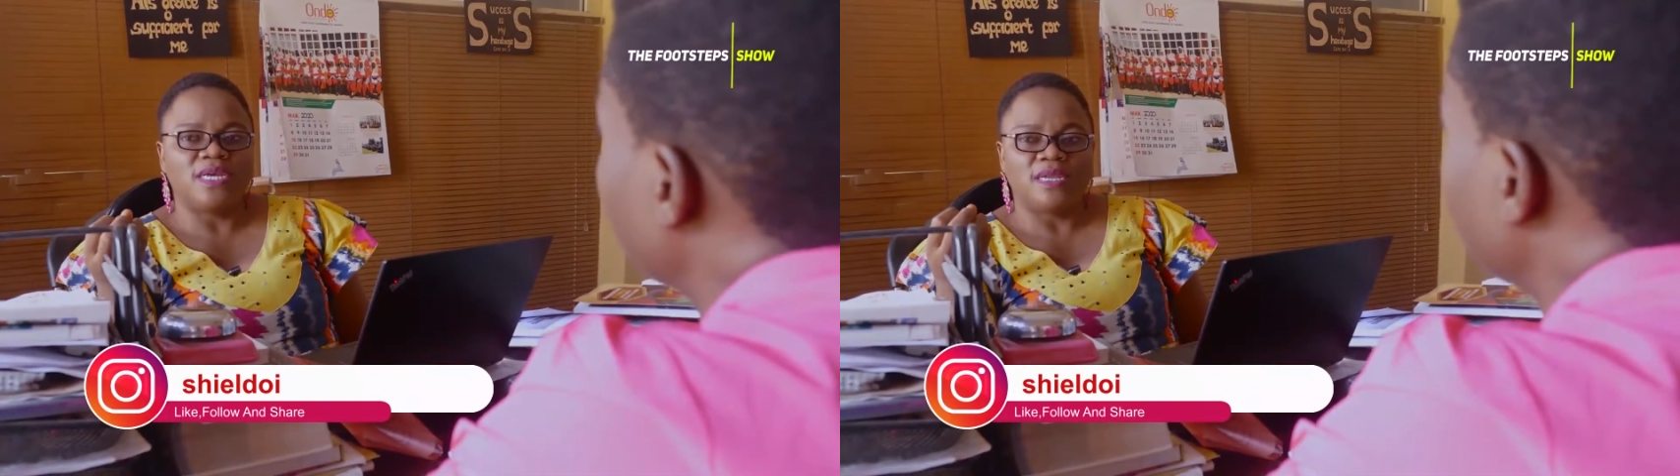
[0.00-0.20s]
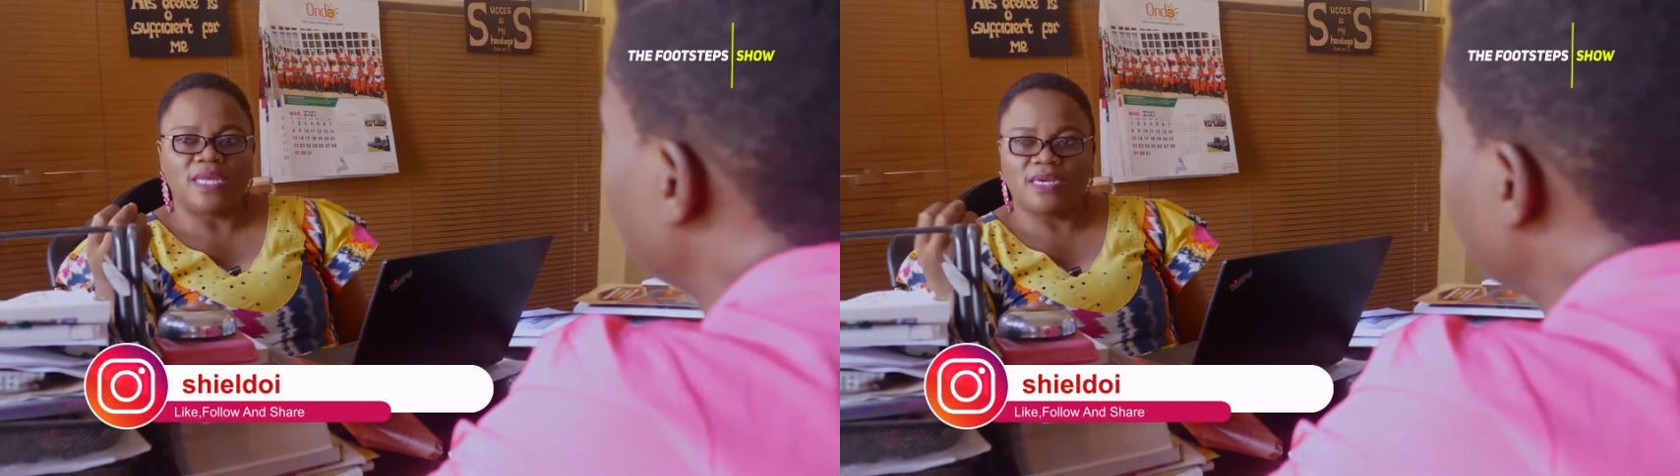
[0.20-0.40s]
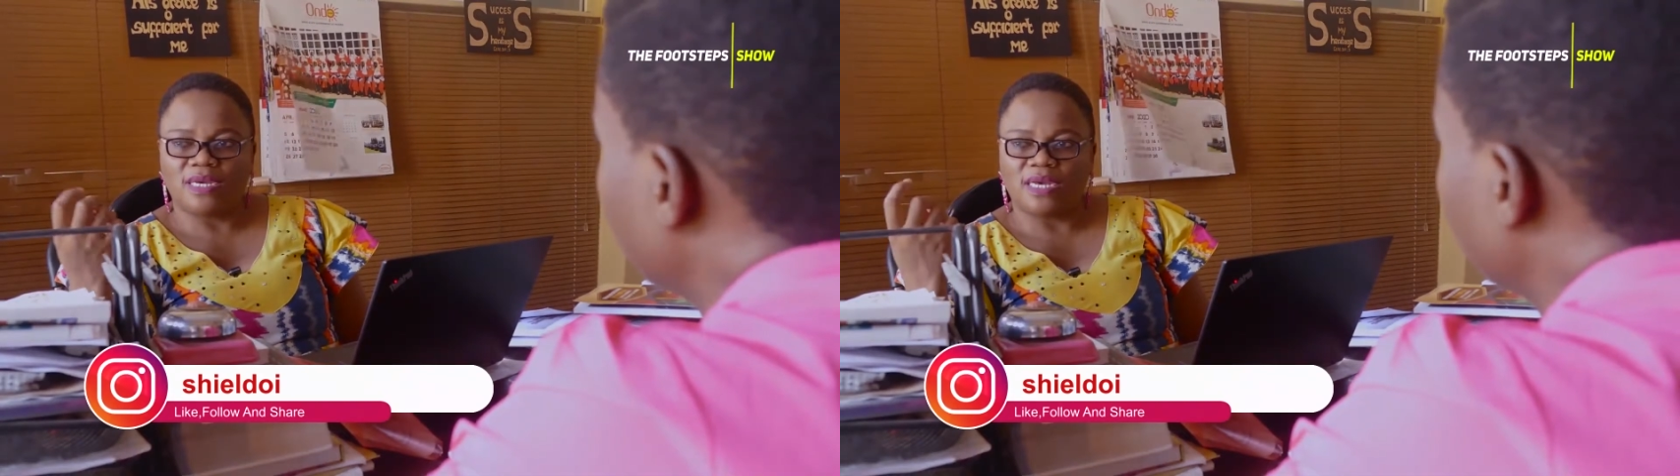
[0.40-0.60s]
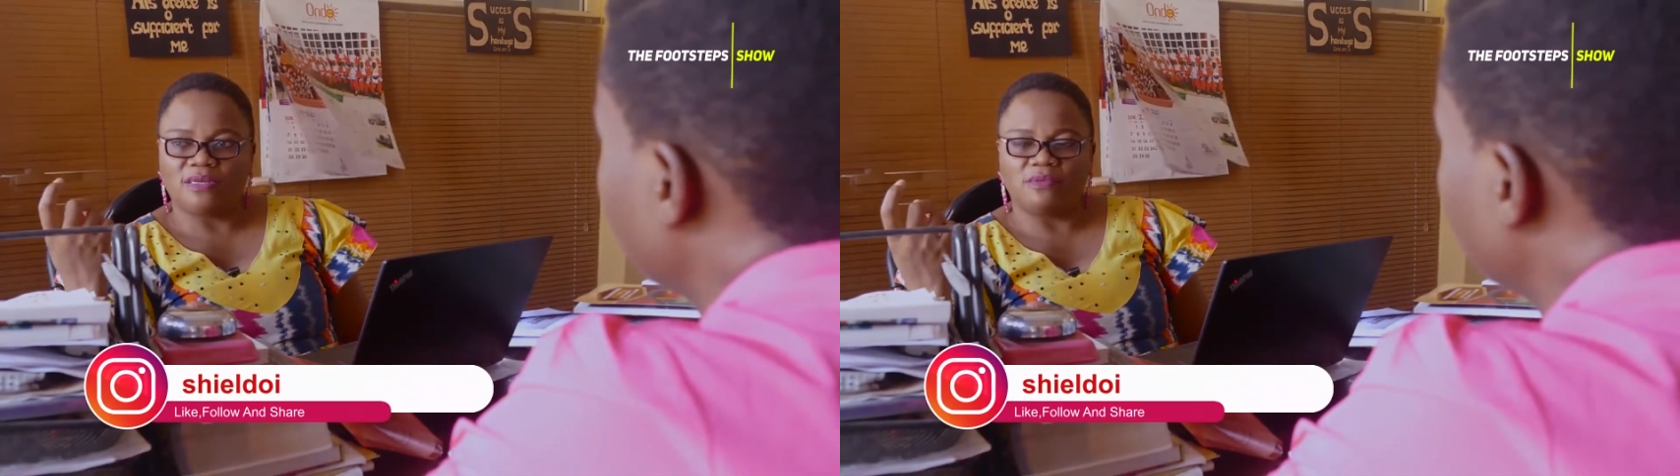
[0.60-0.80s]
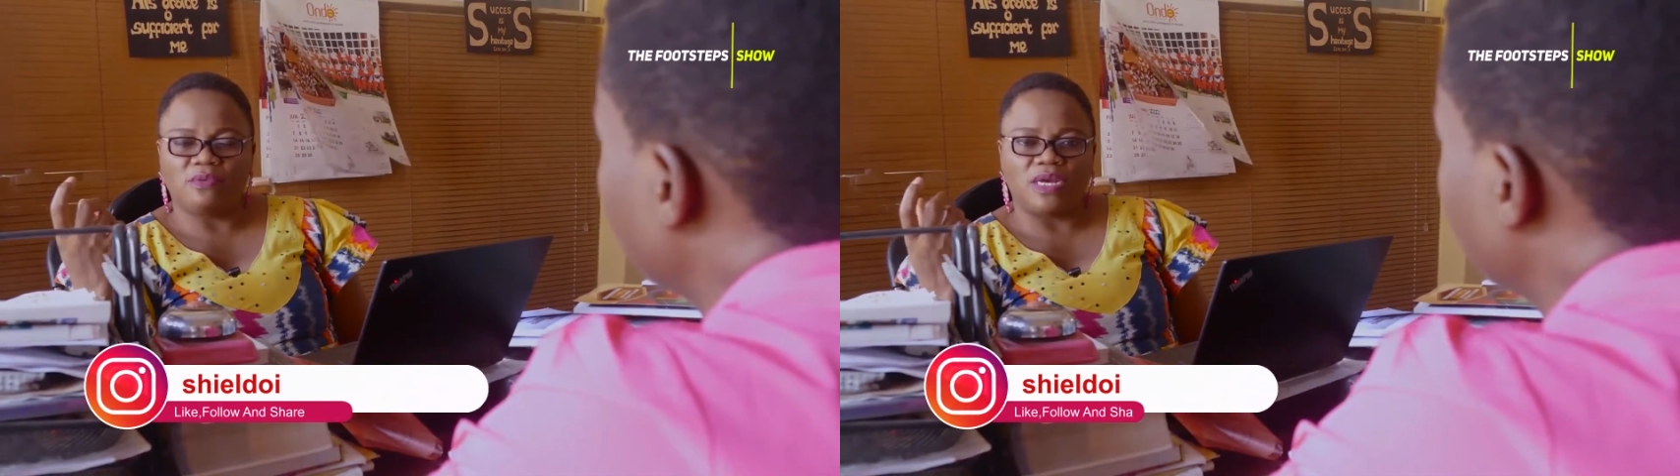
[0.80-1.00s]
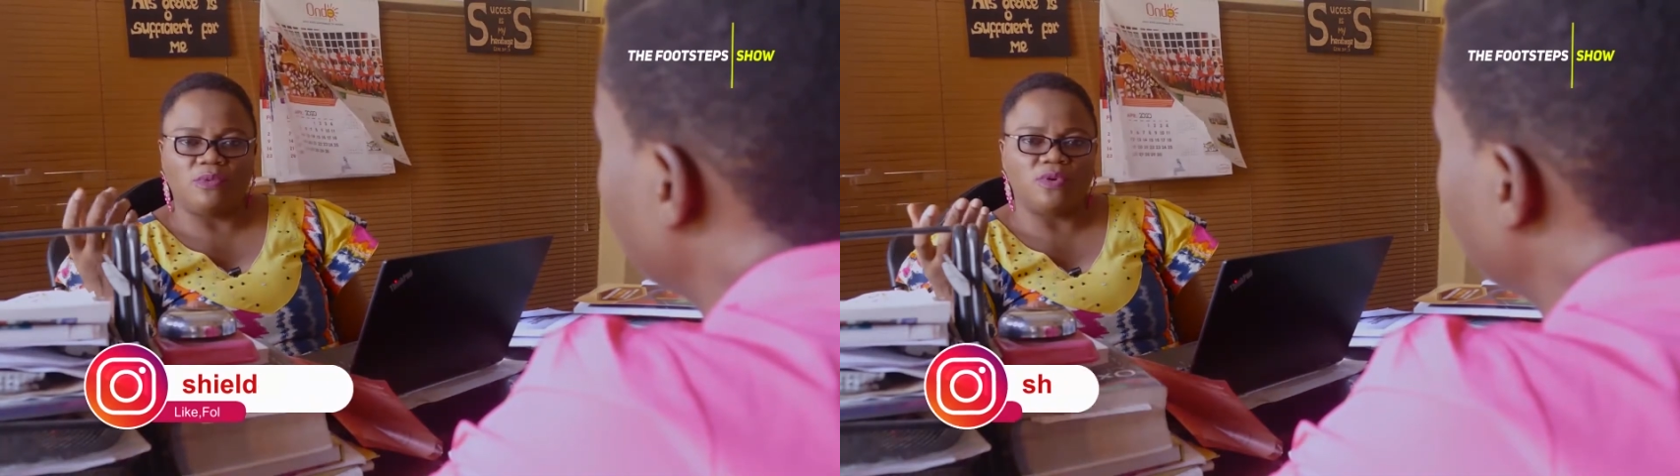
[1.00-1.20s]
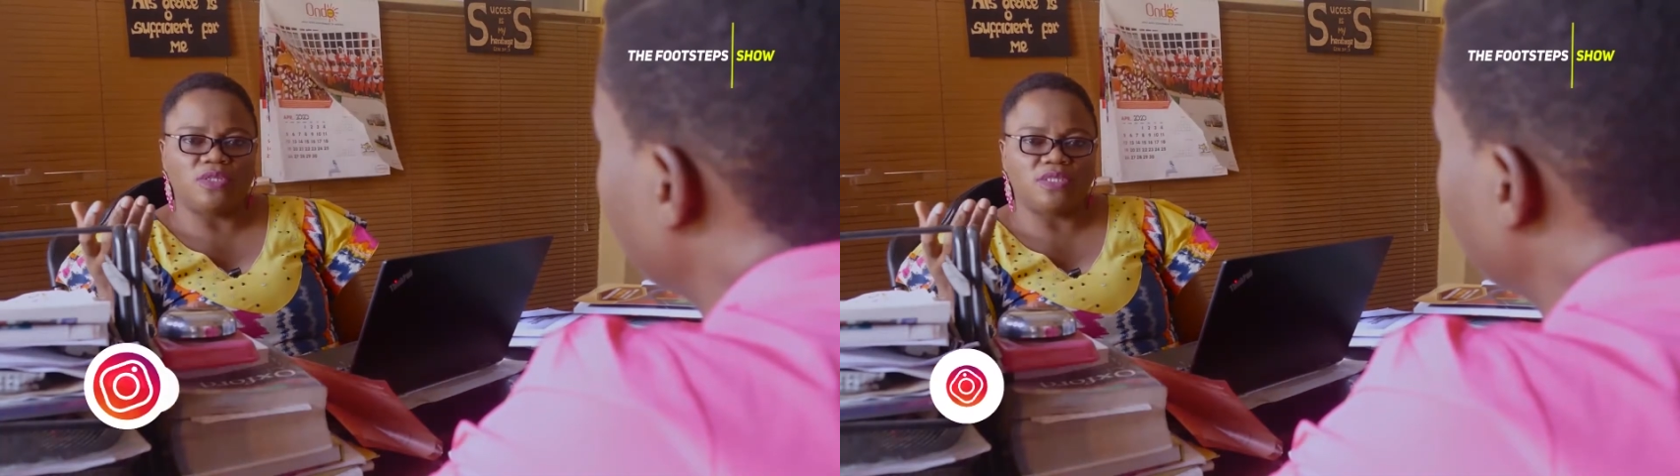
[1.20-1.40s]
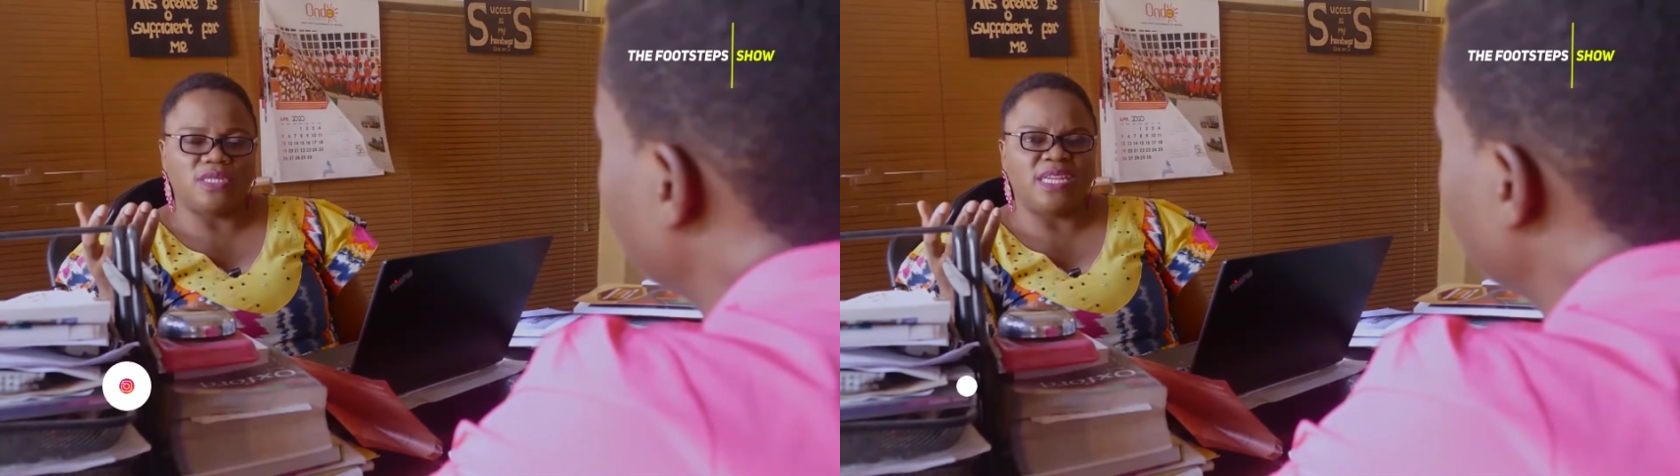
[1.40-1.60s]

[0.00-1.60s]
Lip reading: Like I watched a